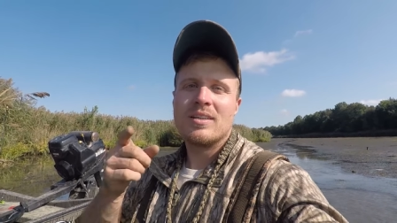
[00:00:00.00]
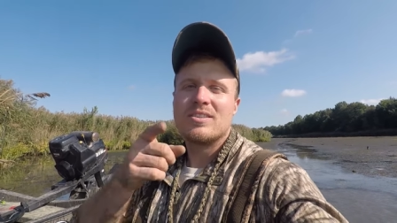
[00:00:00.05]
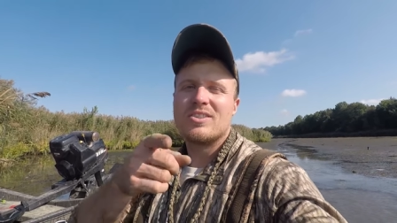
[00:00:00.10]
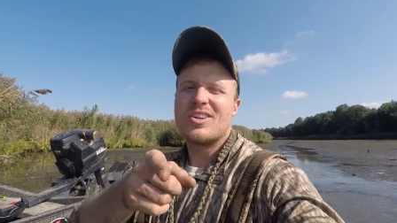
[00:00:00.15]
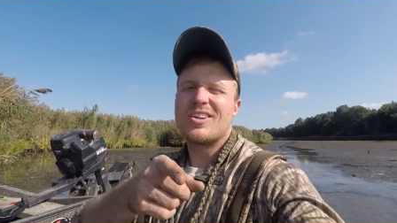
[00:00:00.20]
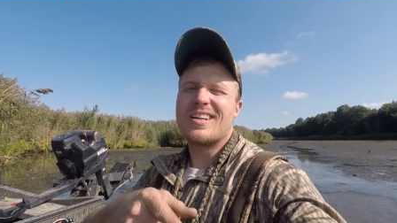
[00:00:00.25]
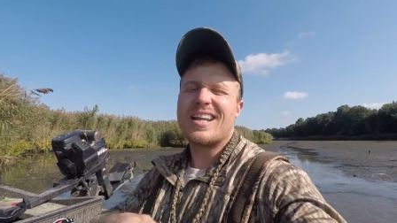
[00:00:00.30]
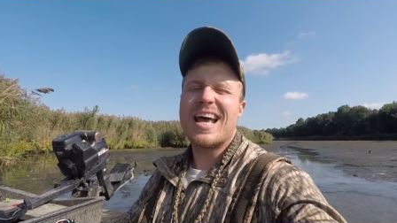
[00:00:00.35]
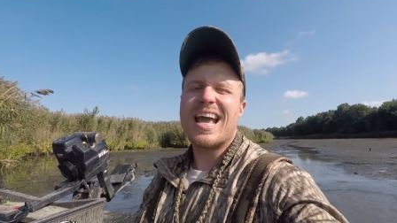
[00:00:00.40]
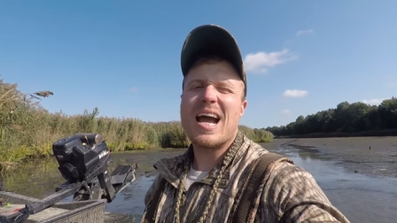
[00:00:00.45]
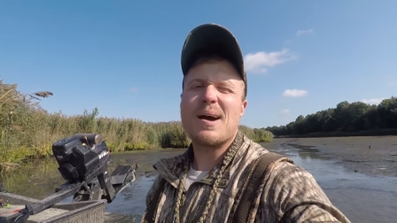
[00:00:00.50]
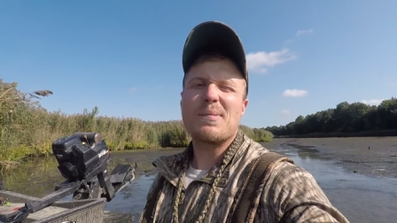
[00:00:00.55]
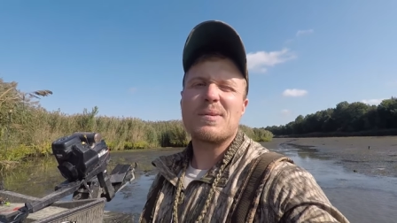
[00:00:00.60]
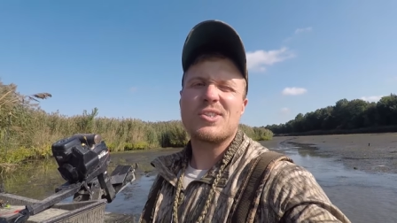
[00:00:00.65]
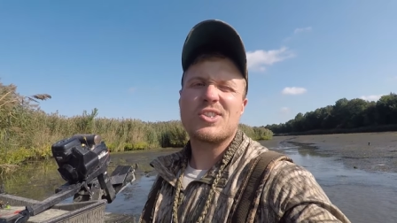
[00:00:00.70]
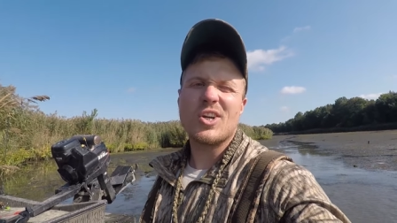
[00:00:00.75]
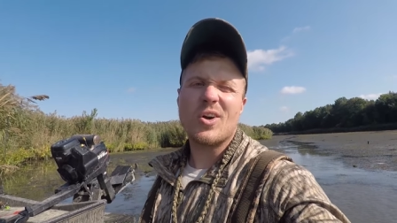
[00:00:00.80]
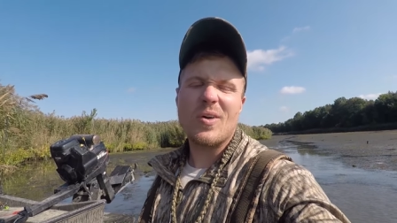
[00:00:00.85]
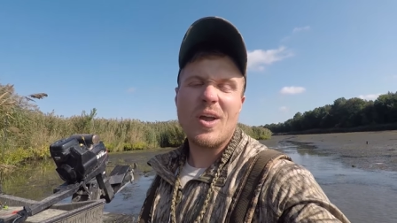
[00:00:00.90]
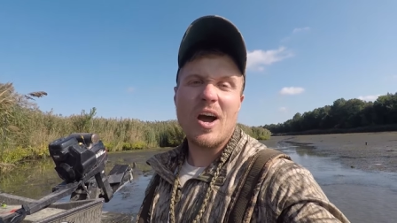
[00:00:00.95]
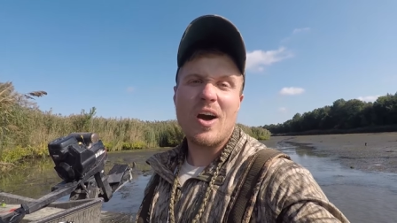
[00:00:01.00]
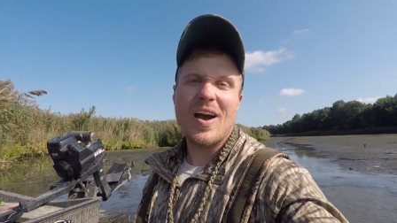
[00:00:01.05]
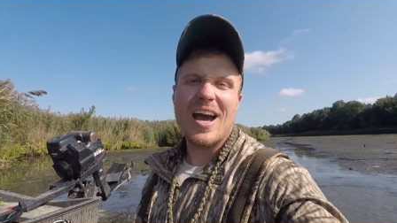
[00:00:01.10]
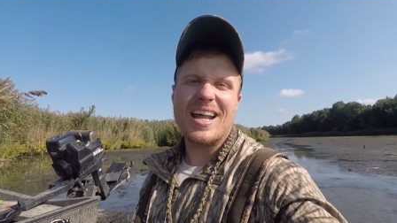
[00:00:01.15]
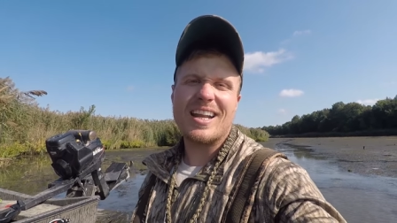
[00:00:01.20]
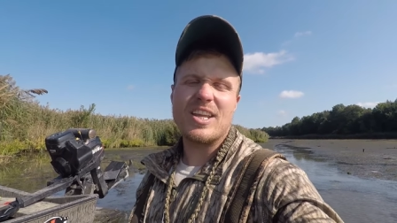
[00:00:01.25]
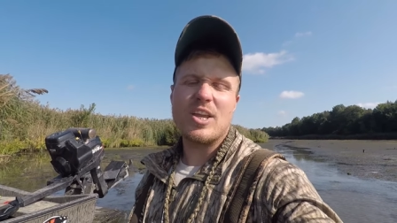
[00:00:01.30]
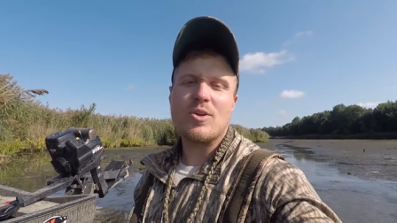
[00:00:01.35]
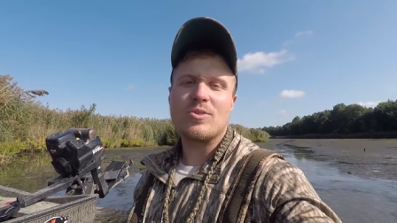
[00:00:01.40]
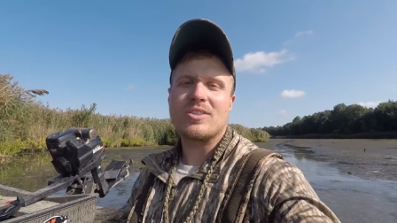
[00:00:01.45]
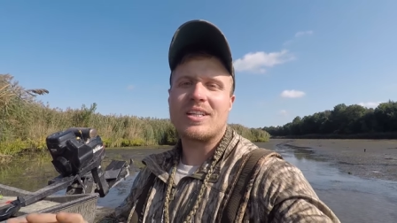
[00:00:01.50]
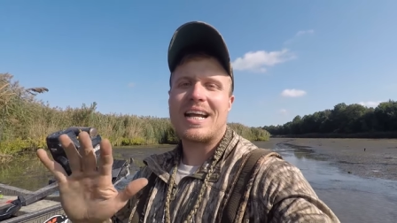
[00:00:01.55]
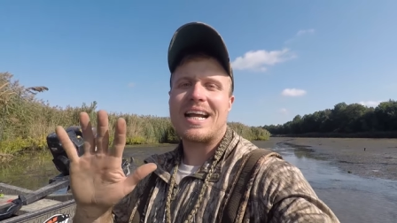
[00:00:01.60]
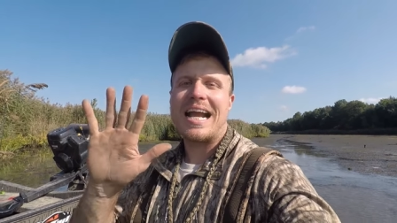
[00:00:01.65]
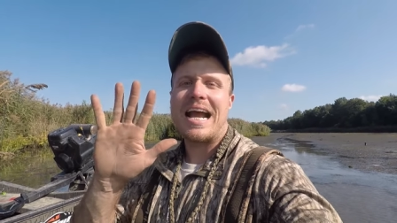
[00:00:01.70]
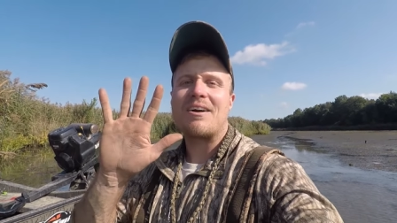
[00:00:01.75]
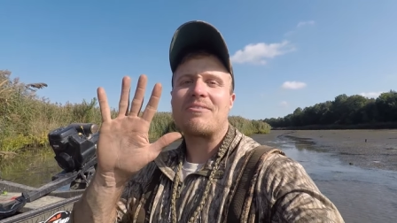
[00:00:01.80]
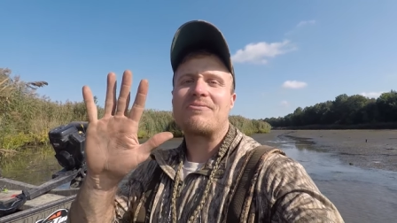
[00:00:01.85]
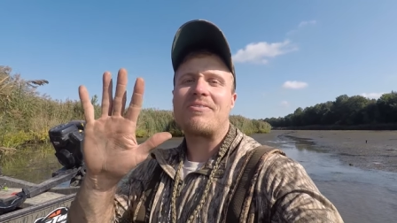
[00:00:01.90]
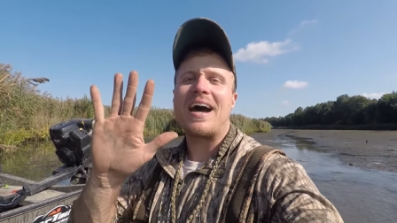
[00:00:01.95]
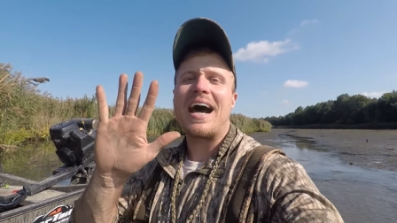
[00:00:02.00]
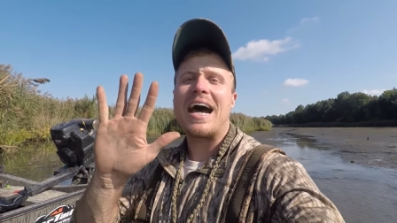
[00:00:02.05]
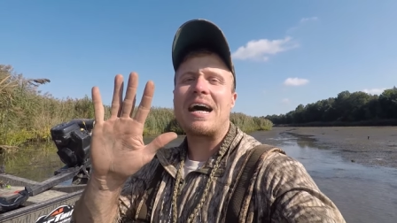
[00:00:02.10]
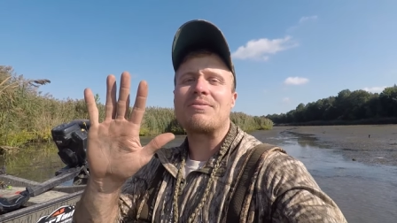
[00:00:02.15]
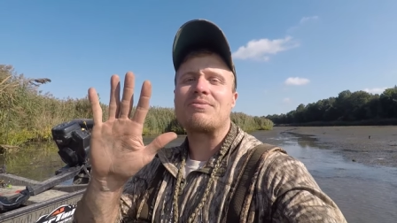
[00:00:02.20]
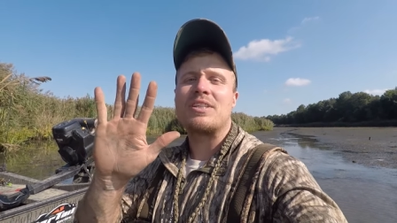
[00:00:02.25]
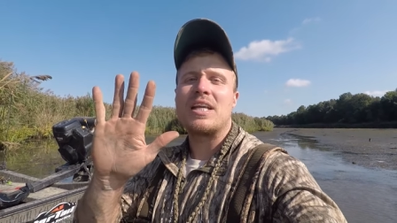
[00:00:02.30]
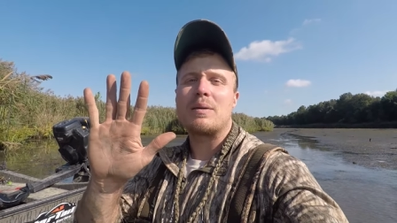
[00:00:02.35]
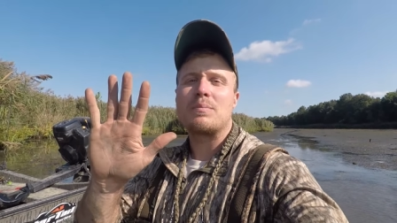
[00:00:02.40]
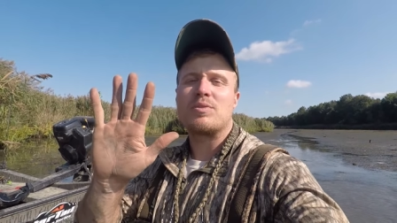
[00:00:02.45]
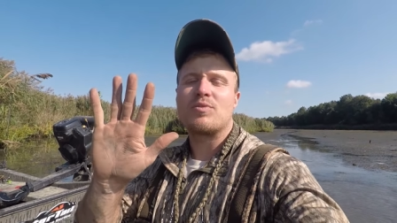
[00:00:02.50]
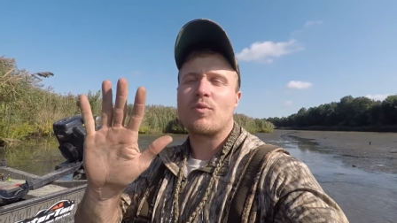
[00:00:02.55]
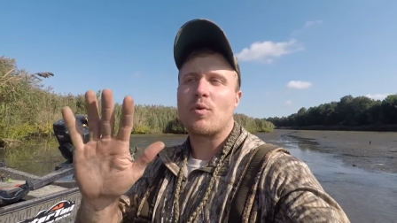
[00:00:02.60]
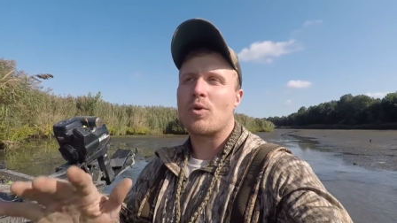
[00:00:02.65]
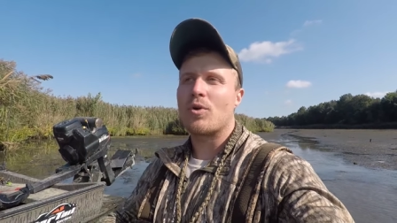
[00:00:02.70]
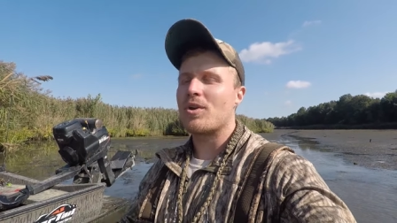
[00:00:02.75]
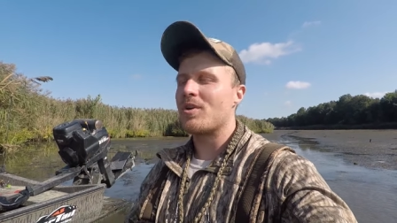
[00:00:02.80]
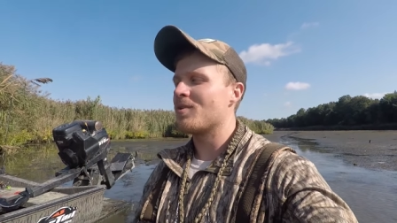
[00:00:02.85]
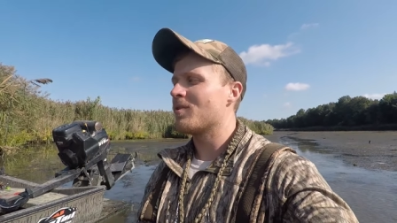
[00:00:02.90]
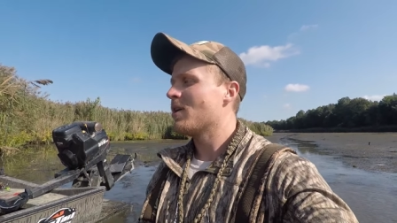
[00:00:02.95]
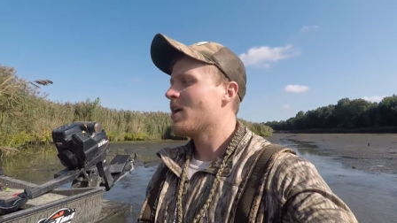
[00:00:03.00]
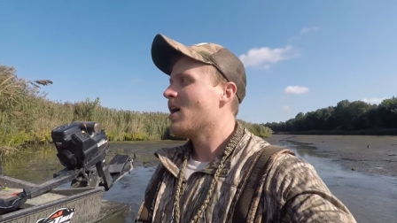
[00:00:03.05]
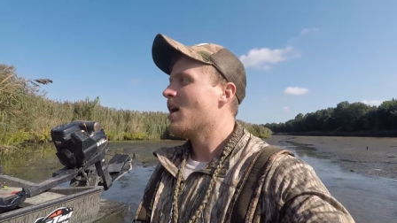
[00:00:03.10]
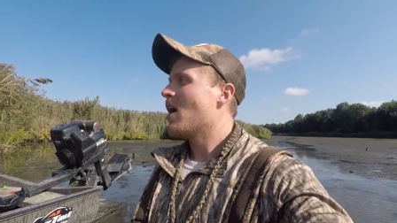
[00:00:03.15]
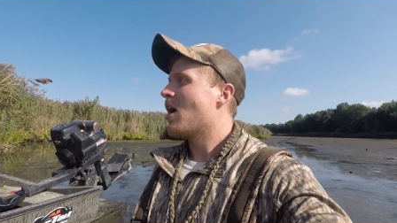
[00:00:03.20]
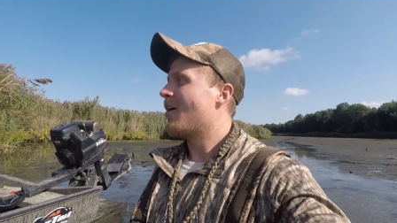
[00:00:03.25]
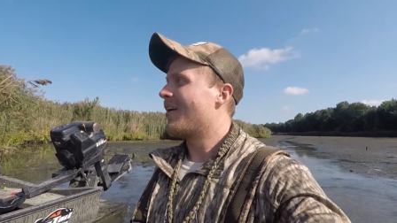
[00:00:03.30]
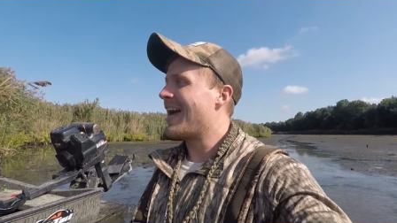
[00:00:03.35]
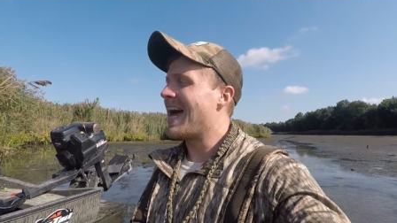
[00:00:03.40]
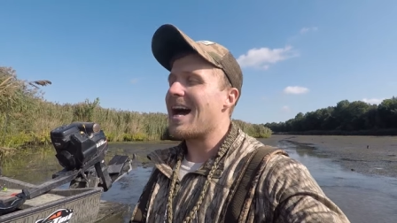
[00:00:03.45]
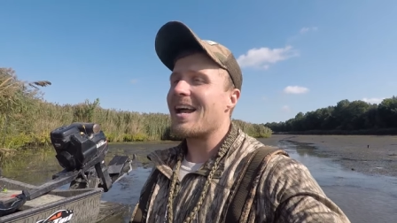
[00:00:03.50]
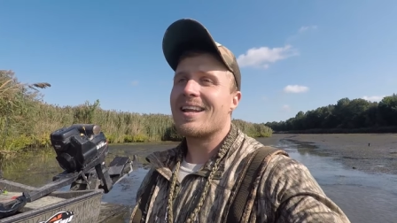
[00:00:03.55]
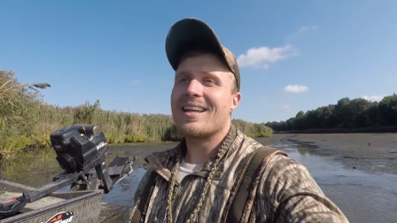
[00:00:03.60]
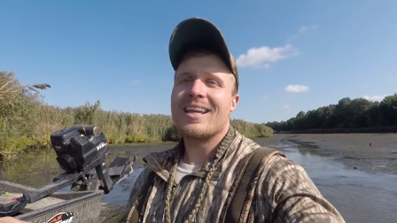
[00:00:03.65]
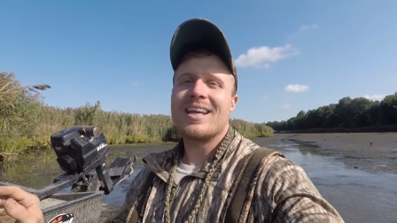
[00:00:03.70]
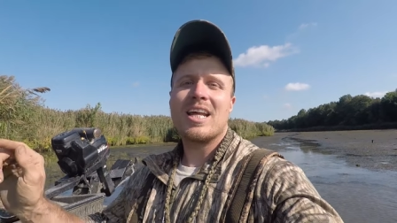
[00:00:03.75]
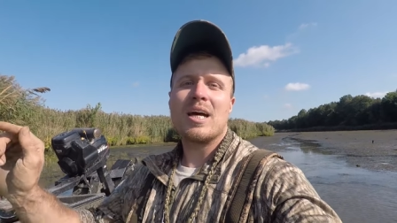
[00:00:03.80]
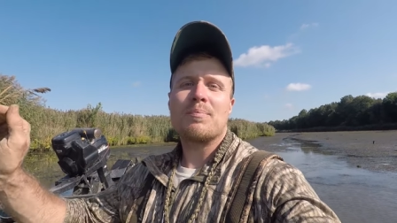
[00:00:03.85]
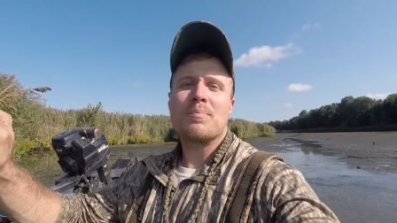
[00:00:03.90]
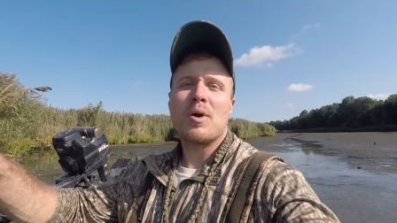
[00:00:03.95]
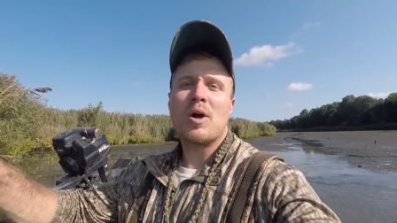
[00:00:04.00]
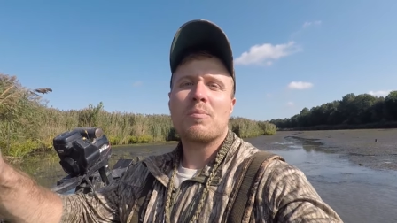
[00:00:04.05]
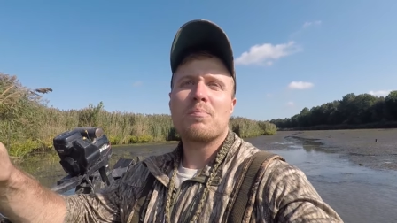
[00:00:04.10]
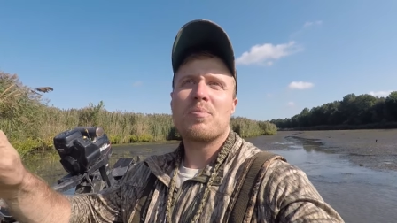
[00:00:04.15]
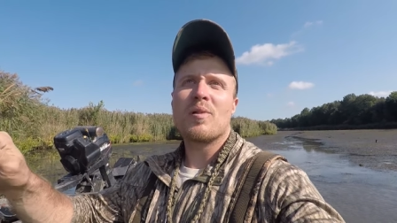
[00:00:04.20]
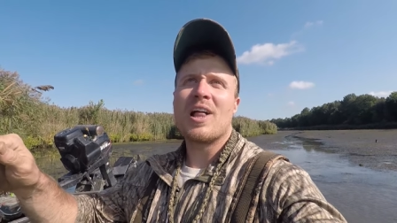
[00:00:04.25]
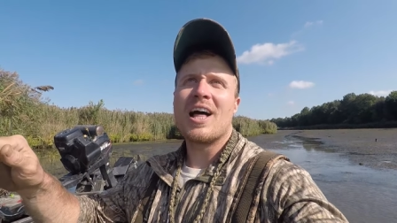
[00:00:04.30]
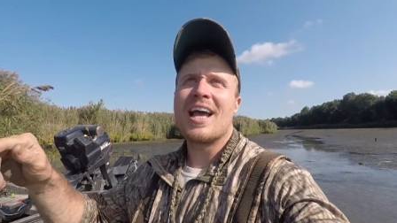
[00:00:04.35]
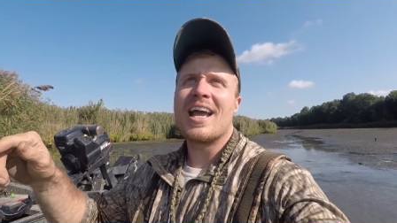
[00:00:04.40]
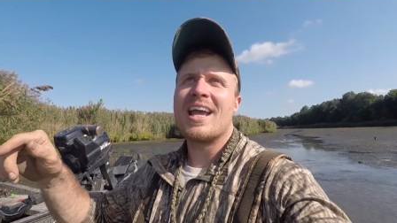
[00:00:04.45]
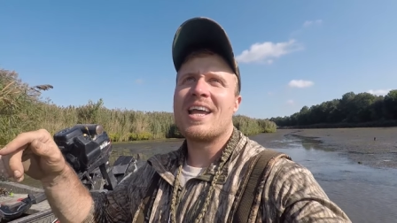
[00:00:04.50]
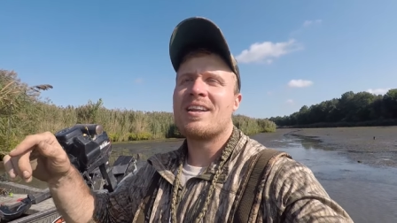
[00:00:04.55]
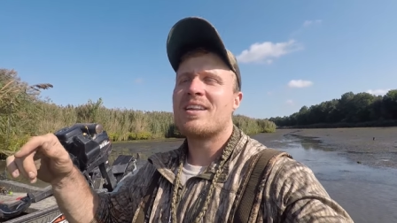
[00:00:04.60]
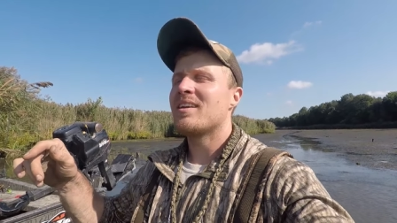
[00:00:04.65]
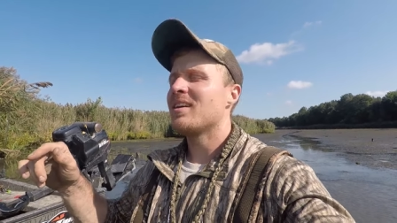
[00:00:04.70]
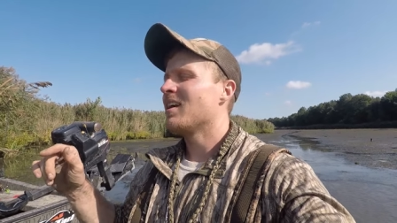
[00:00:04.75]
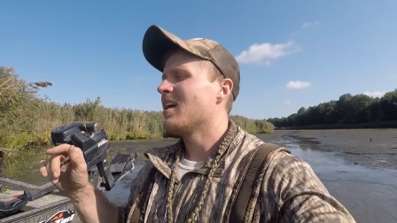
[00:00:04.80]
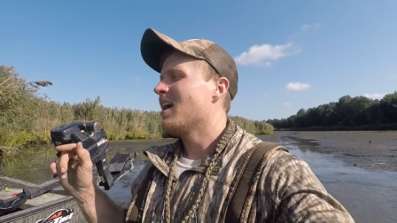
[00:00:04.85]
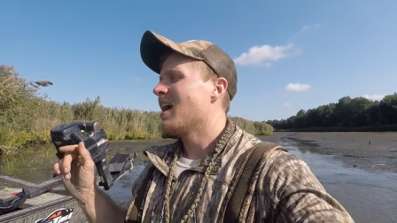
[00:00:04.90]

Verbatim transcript: So today I'm gonna show y'all how to use it. I got five tips for you on how to get up on plane,